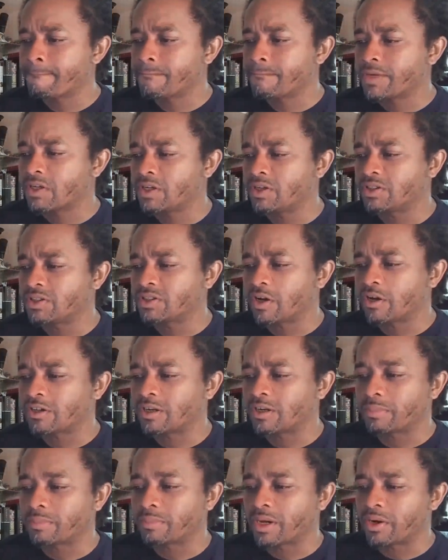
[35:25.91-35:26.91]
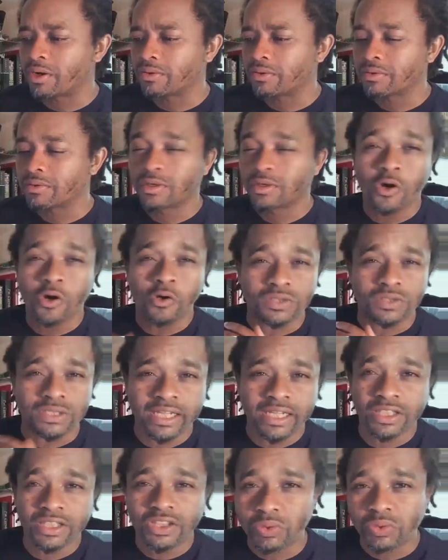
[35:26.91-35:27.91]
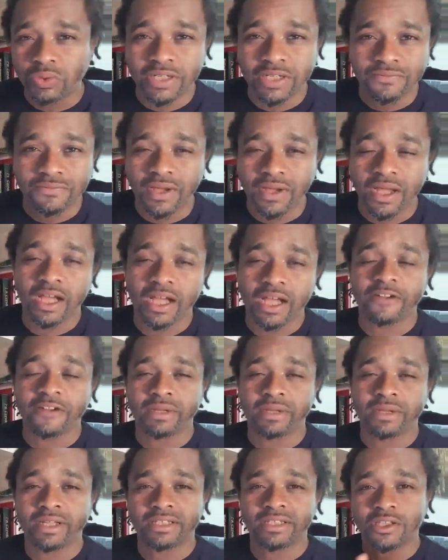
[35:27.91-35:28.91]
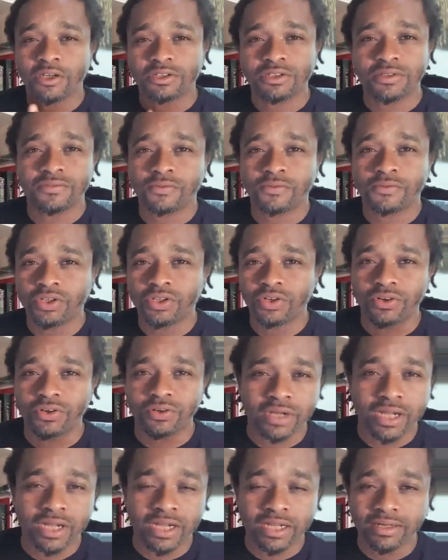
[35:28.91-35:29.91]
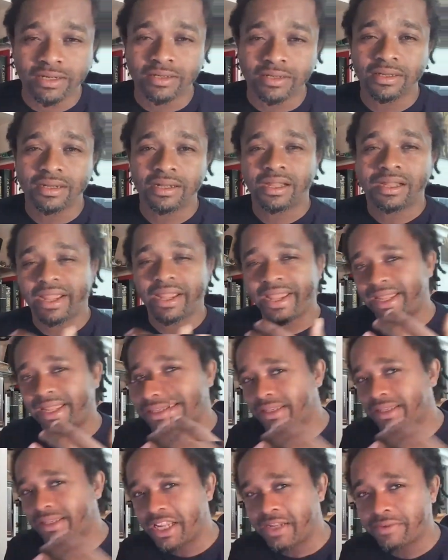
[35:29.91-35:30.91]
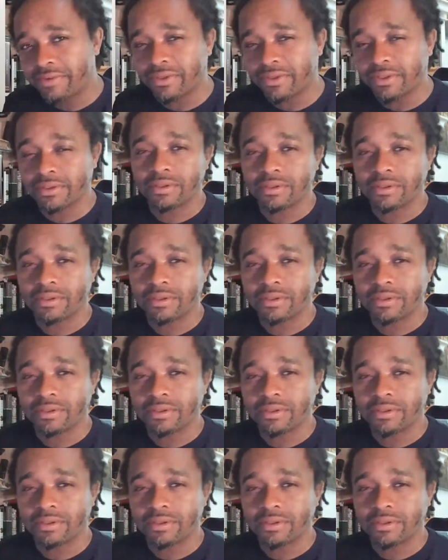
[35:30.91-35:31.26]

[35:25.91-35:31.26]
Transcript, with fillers: He's talking about Hosea 3:5, man, searching for your creator and David.